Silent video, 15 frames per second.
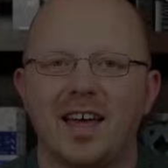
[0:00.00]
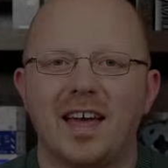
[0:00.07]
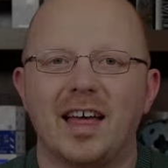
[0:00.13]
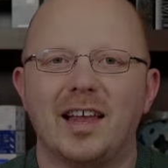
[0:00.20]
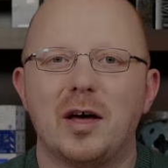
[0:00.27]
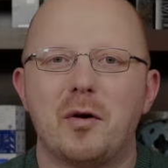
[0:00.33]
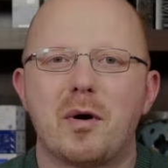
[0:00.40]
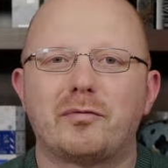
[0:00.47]

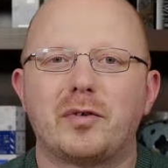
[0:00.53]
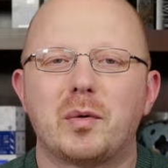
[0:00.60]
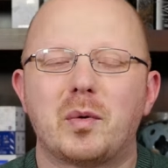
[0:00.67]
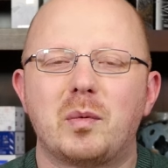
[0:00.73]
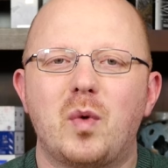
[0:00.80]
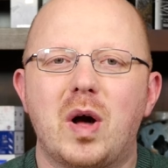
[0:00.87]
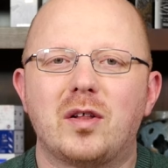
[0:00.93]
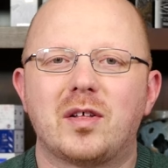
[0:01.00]
Hello
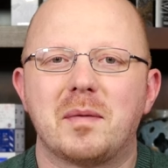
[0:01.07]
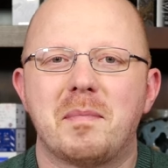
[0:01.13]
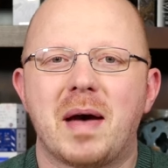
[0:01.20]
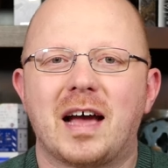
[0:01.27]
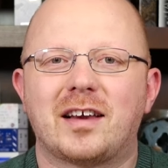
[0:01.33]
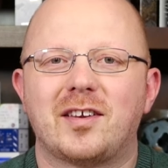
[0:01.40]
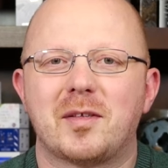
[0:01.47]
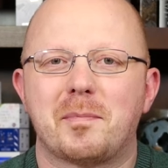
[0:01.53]
everyone, welcome
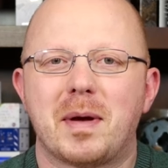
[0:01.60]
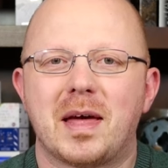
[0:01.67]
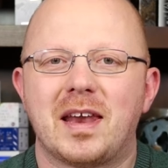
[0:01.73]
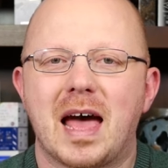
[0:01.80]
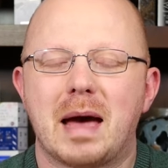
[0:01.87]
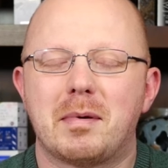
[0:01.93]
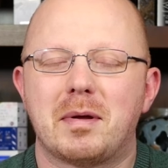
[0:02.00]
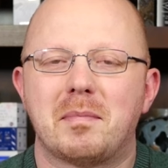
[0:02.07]
back to The Pen
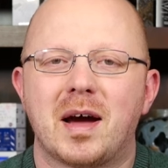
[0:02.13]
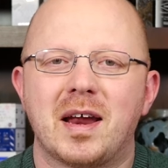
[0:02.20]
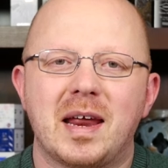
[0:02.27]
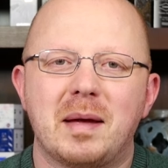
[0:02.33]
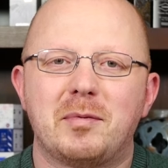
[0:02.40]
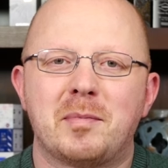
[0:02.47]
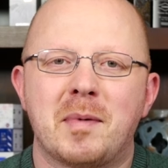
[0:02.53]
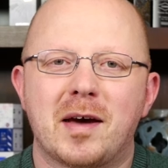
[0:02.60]
Habit. My
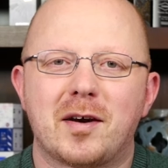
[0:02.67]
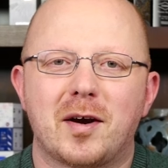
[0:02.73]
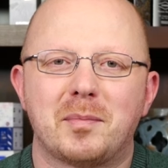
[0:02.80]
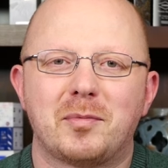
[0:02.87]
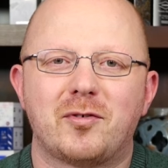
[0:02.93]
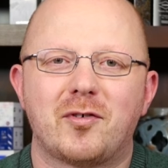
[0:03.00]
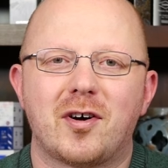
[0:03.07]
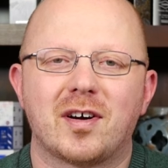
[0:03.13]
name is Matt
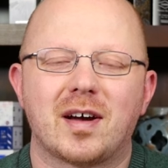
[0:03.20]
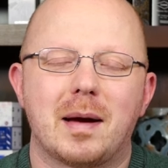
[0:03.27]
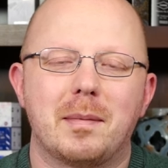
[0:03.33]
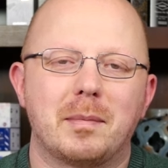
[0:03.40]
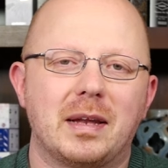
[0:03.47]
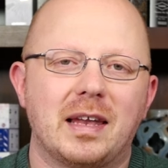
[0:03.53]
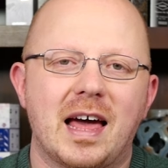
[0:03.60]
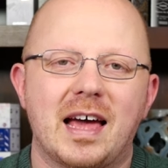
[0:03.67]
Armstrong.
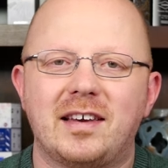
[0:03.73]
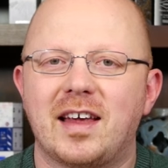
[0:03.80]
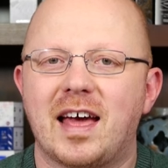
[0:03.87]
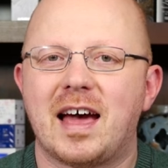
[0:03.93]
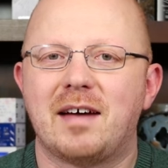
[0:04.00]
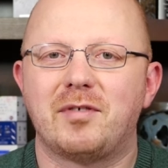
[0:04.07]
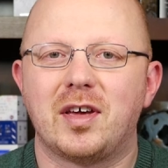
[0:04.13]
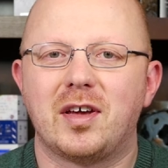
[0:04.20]
I'm glad to
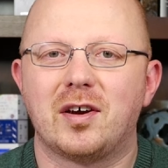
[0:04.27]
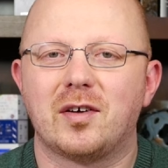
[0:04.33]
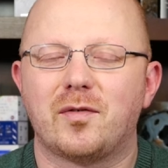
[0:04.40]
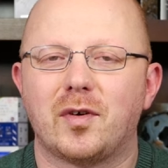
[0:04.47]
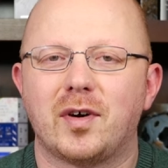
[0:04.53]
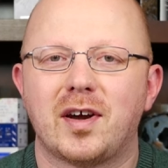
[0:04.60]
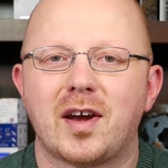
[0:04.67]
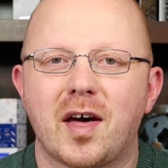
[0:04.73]
have you here
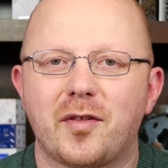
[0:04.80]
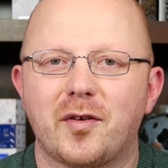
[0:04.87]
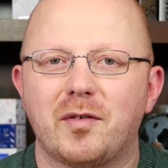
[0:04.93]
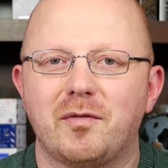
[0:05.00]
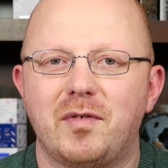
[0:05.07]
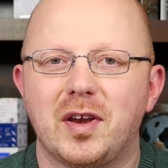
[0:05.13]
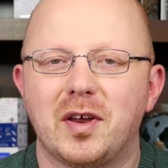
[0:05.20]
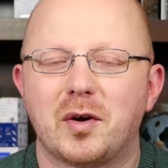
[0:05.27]
for another
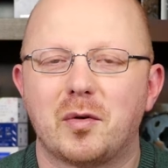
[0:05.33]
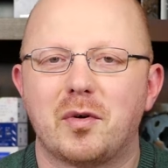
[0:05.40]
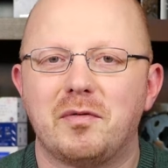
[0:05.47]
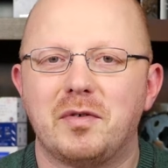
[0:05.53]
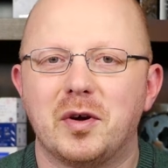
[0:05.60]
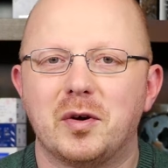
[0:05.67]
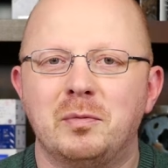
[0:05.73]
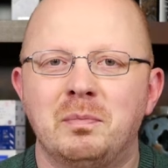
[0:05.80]
video
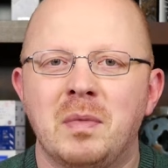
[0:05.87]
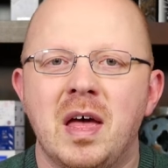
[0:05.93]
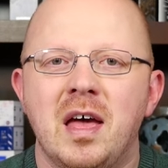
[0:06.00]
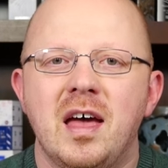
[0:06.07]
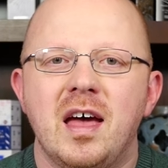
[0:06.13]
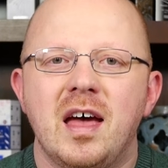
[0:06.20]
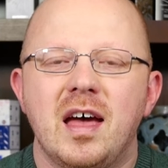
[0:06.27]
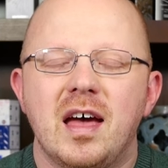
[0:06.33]
review.
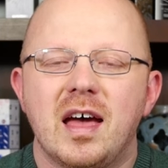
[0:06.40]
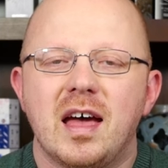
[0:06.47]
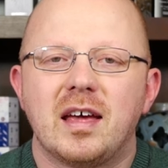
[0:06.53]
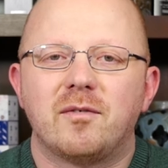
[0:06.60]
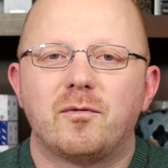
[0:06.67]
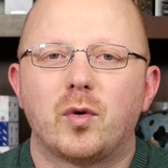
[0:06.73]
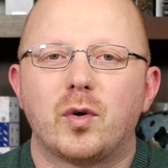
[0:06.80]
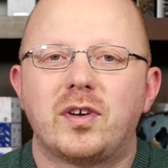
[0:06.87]

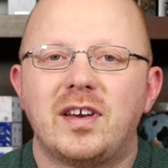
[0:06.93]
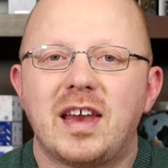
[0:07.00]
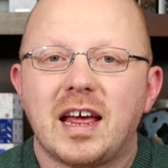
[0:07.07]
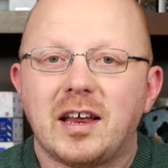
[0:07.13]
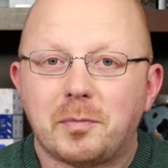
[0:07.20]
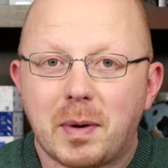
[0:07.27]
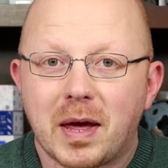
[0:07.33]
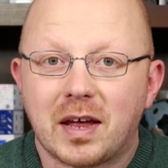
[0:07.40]
For
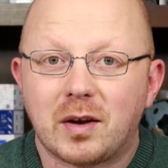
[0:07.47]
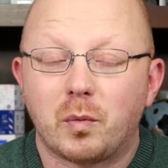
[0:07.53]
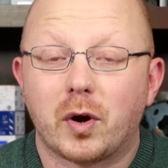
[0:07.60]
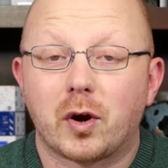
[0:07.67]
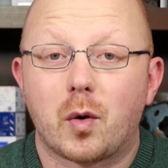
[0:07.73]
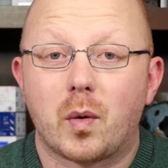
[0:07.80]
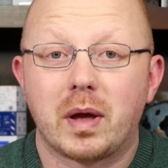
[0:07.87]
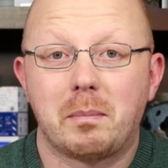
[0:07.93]
today's pen,
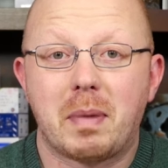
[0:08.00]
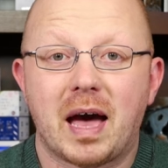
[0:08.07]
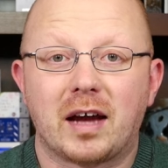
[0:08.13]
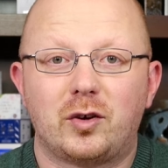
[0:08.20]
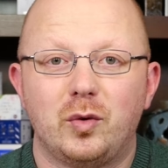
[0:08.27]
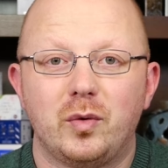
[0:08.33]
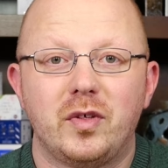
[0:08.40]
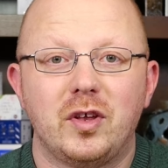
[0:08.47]
we're going
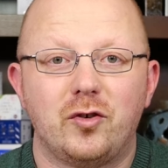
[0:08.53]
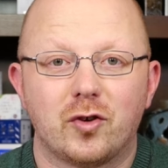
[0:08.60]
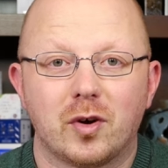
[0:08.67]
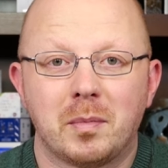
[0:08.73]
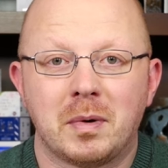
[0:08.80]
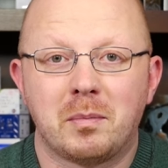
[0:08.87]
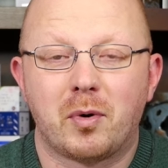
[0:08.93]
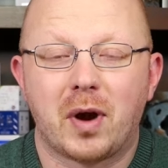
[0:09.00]
back to the
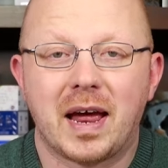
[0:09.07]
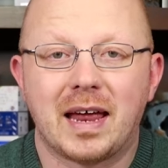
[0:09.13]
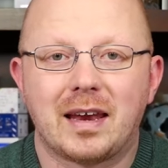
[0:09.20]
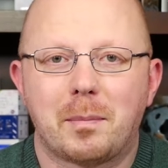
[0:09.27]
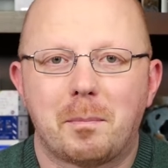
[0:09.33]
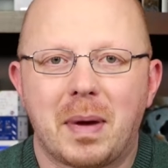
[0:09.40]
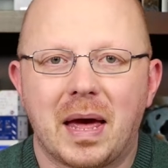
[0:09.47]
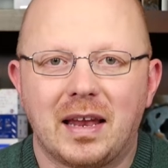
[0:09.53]
German
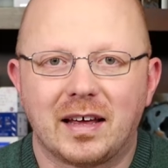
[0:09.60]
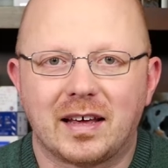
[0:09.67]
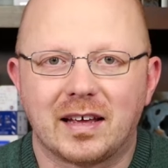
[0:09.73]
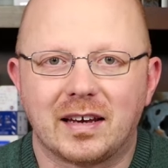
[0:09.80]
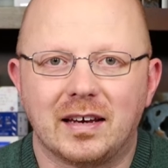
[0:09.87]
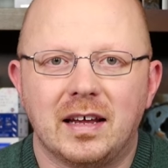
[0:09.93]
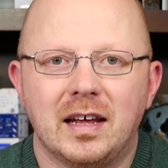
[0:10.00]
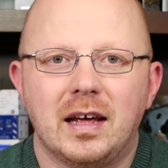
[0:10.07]
brand
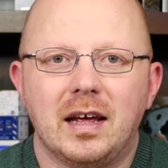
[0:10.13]
Pelikan.